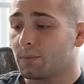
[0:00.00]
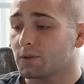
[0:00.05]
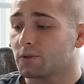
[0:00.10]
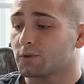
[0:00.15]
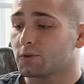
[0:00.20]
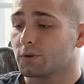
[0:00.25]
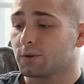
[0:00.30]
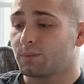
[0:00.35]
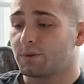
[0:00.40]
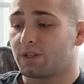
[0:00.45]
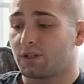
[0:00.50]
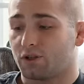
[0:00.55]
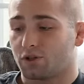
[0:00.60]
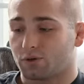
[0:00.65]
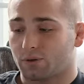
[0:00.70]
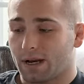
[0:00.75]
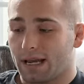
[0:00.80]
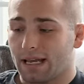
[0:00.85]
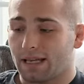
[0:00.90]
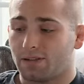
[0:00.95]
muscle groups to
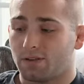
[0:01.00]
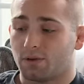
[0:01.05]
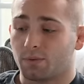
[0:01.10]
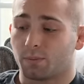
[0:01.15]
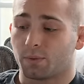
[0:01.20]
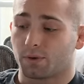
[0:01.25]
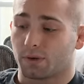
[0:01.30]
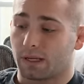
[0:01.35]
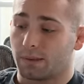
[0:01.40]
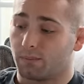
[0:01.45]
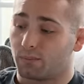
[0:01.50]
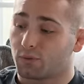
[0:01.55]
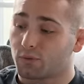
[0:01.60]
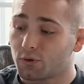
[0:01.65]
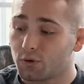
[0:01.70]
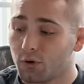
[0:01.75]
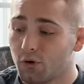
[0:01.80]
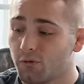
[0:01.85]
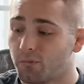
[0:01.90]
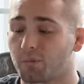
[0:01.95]
train to
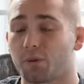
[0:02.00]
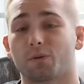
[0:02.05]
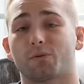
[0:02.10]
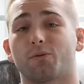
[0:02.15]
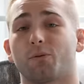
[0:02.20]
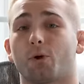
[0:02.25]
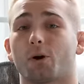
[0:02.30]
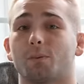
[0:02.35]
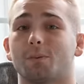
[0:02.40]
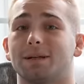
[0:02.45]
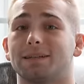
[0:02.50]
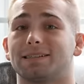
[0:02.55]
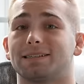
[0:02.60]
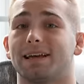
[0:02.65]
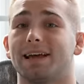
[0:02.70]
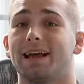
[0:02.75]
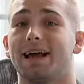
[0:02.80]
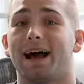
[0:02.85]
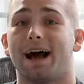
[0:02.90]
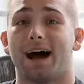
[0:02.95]
improve performance
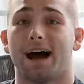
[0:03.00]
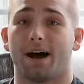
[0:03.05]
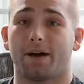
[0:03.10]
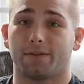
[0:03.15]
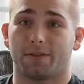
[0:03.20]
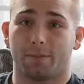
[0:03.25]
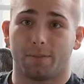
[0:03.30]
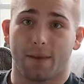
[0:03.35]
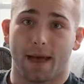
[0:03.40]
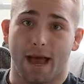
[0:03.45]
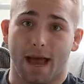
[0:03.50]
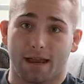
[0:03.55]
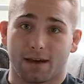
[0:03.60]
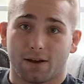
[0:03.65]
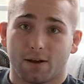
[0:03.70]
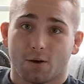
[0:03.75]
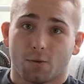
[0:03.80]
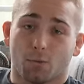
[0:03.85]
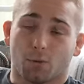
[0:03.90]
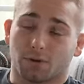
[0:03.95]
on the mat.
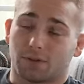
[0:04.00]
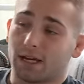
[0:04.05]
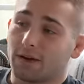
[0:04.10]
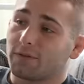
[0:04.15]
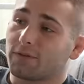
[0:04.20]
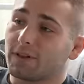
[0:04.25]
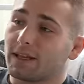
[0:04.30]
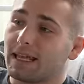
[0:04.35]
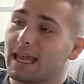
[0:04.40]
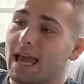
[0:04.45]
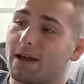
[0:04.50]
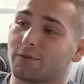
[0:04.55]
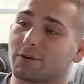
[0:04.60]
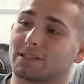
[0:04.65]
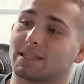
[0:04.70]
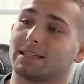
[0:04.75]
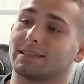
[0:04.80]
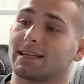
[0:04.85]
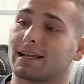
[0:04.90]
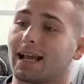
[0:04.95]
Well, definitely ever
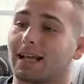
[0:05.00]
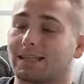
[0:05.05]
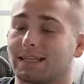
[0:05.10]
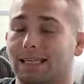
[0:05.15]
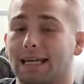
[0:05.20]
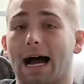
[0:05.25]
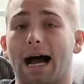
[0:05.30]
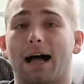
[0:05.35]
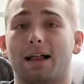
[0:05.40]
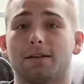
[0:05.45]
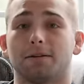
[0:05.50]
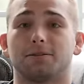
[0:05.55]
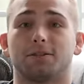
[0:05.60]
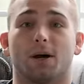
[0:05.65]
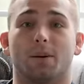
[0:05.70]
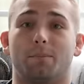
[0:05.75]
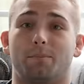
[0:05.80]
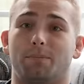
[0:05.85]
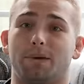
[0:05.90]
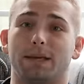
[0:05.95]
since I got to college,
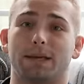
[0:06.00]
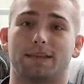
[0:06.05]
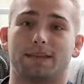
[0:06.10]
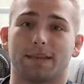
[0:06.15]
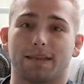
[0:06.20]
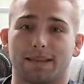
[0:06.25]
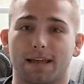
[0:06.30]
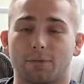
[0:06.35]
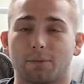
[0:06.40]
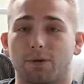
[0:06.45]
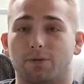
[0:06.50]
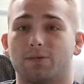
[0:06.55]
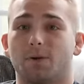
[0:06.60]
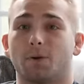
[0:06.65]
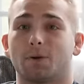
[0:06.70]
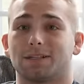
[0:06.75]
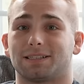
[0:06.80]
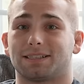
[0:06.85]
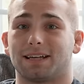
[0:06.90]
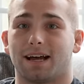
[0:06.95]
a big thing that we
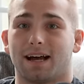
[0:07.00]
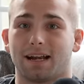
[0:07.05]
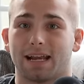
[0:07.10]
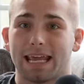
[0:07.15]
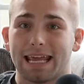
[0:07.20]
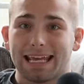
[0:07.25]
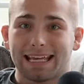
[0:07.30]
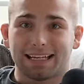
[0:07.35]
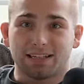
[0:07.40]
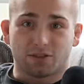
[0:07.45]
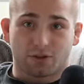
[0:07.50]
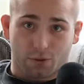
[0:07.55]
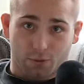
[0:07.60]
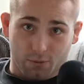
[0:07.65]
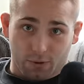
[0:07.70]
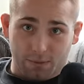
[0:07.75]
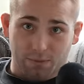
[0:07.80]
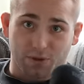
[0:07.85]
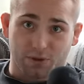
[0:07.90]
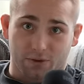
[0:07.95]
focus on is
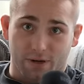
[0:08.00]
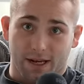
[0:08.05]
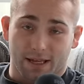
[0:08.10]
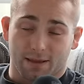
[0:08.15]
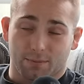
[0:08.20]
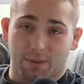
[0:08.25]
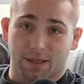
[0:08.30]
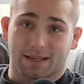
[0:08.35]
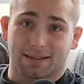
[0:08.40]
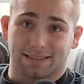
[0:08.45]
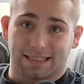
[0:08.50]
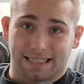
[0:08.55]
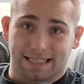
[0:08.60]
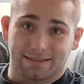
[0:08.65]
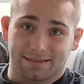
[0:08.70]
grip strength, because